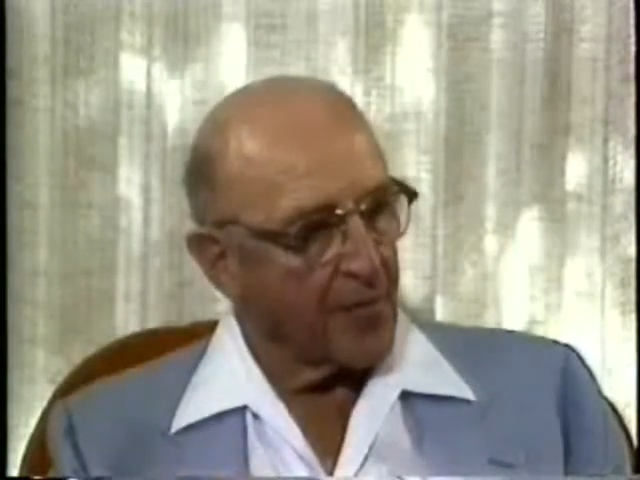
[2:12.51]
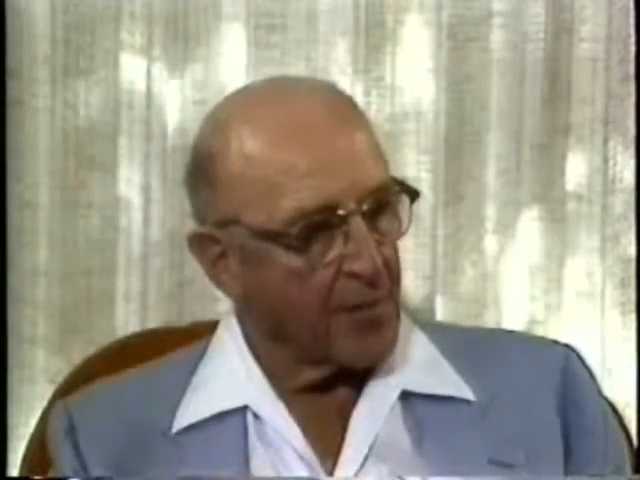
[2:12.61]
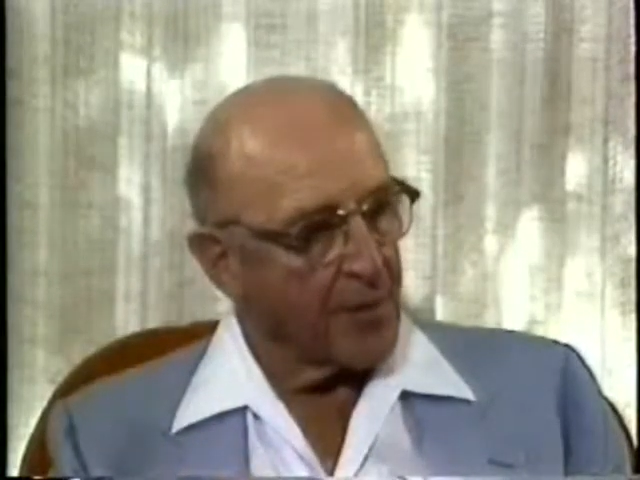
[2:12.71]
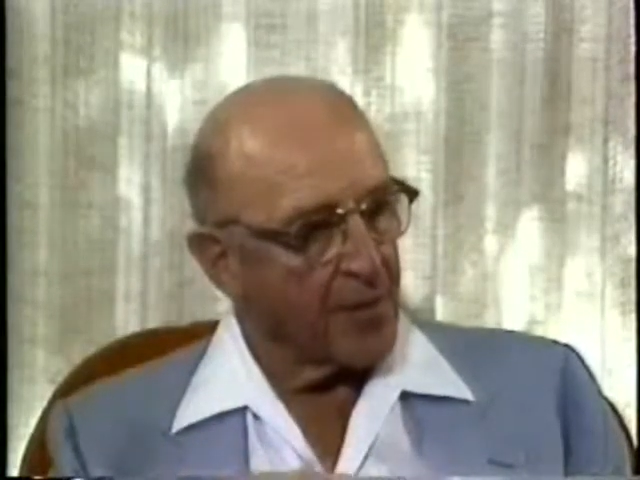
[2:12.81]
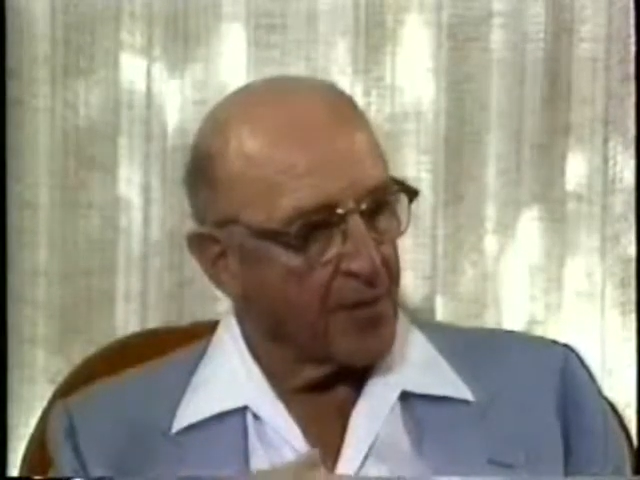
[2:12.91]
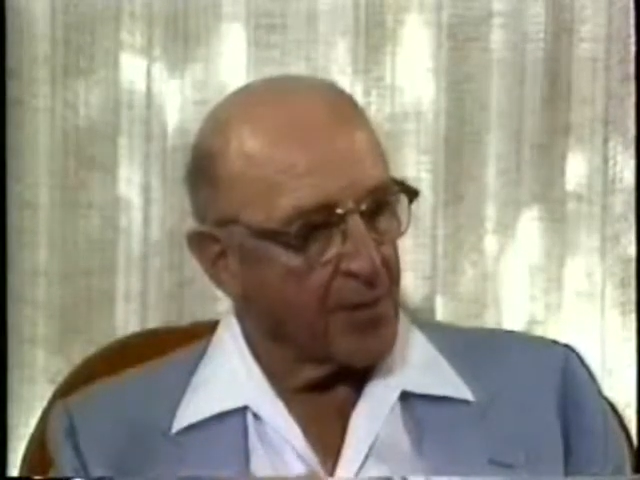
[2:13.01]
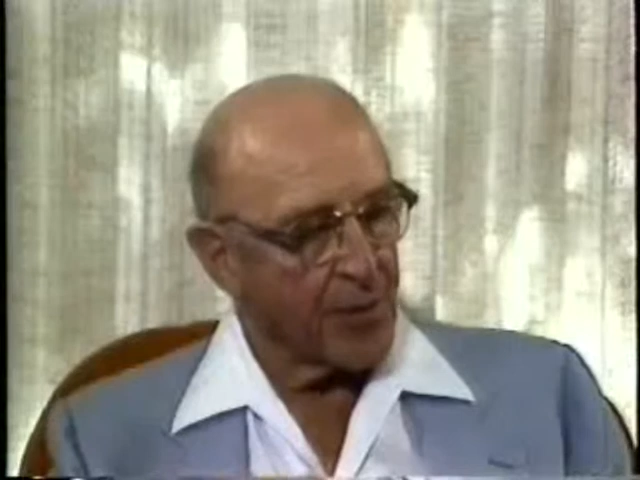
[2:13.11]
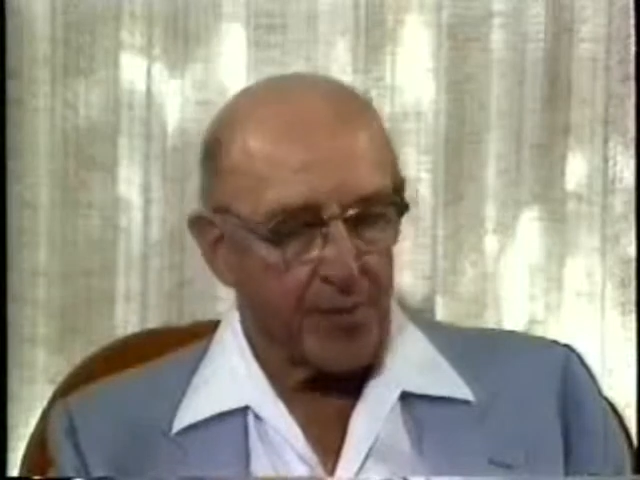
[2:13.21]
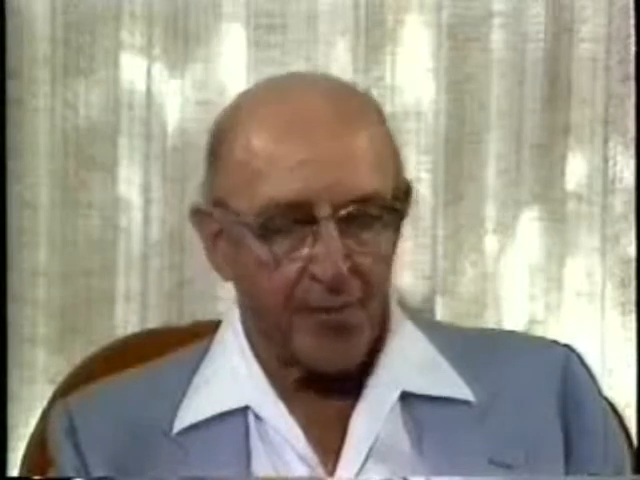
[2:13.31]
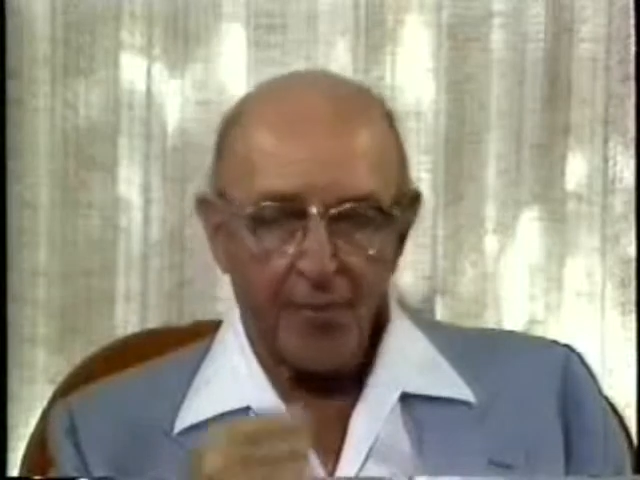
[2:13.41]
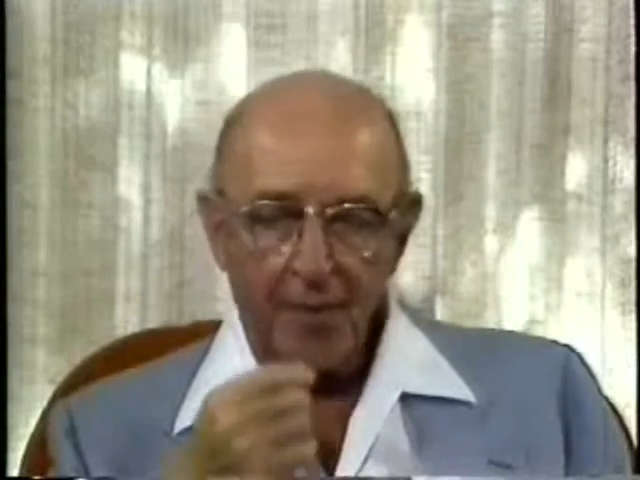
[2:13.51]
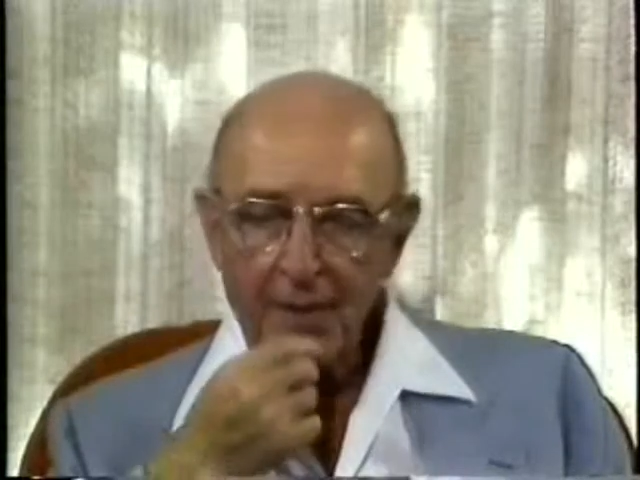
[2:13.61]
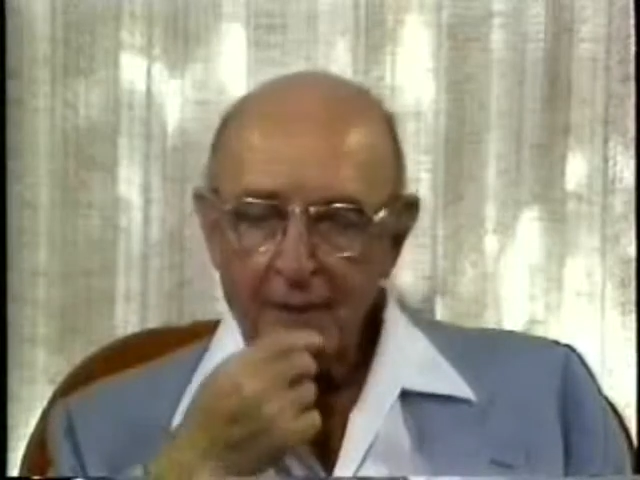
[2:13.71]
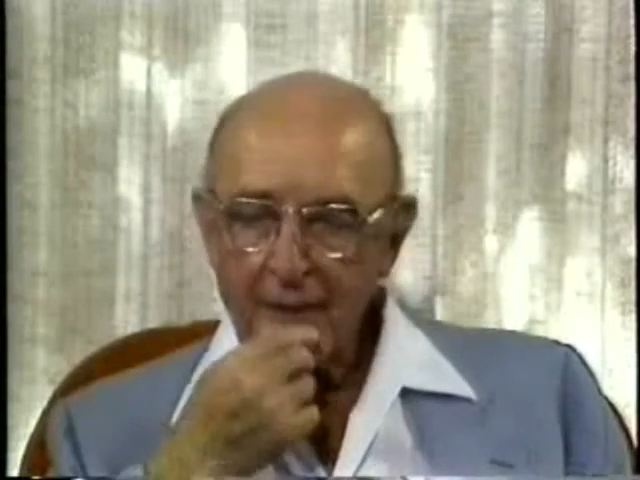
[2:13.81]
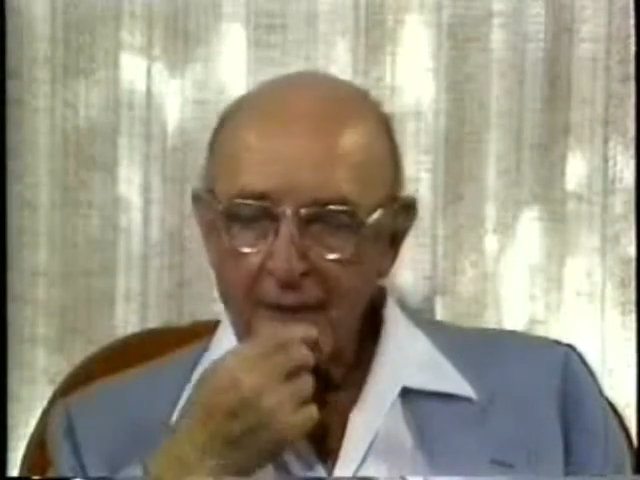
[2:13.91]
and these participants
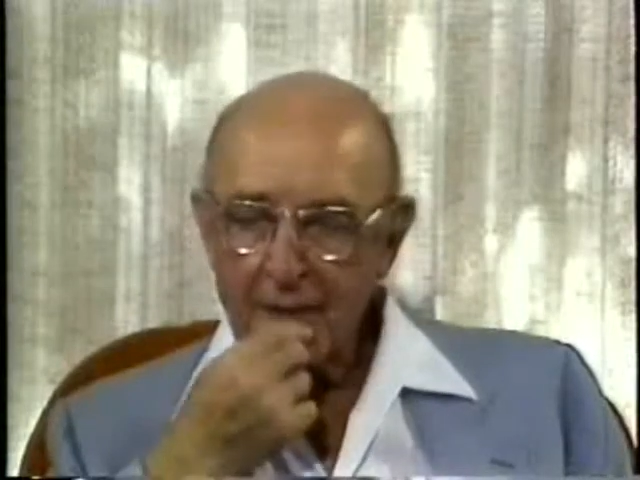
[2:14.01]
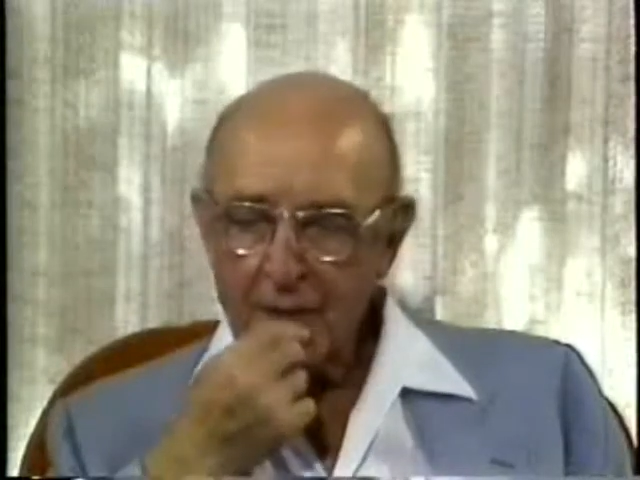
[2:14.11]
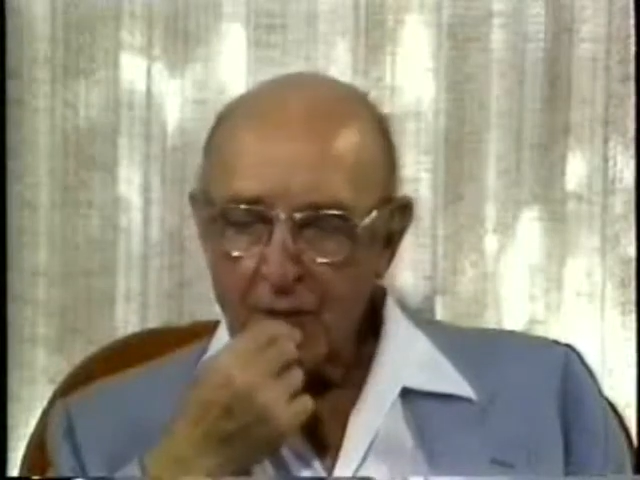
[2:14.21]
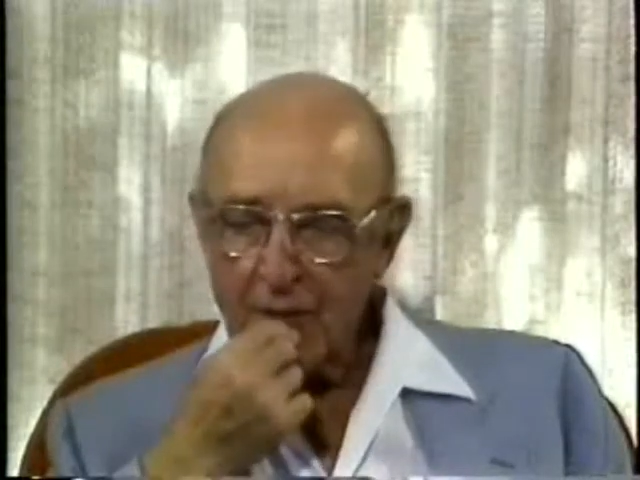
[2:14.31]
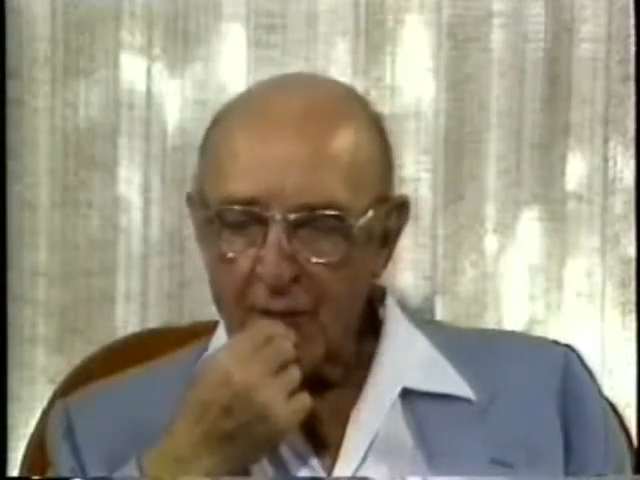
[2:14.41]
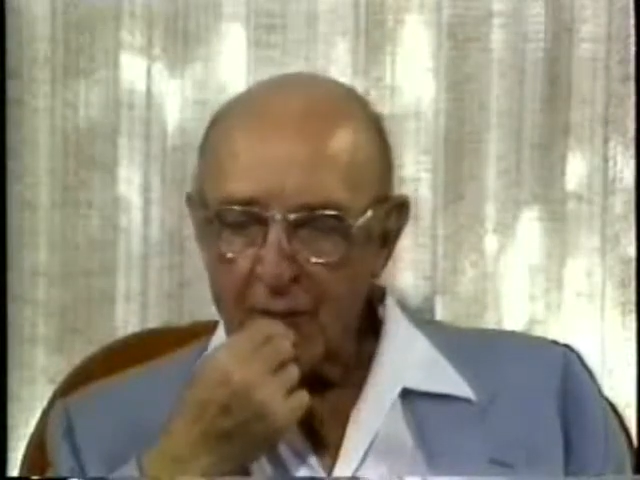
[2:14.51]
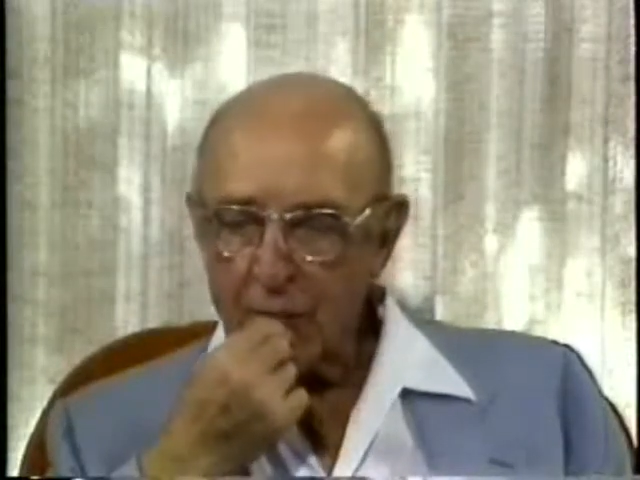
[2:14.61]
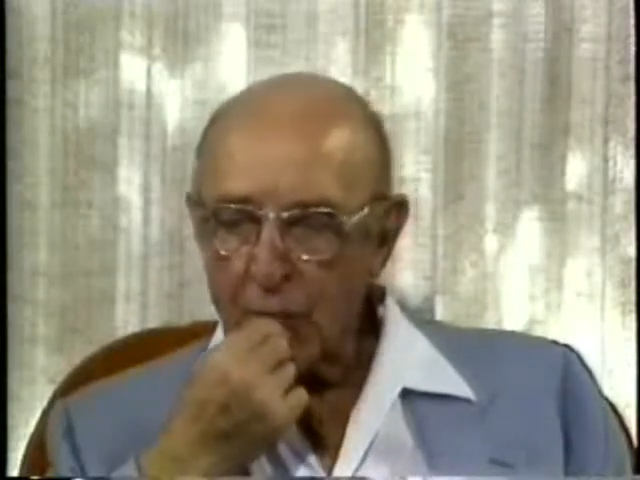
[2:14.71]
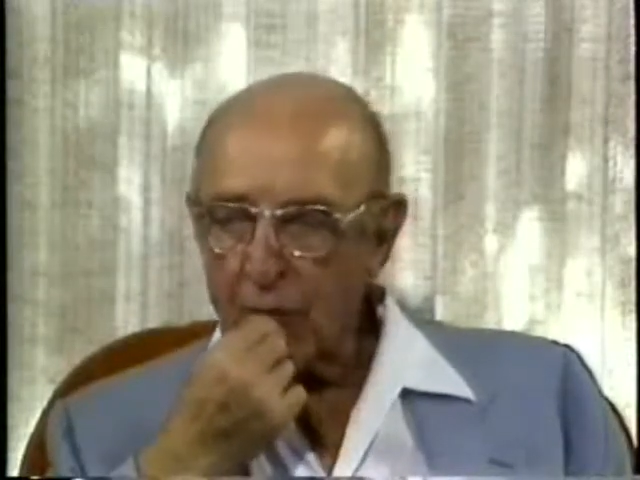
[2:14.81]
must be representative.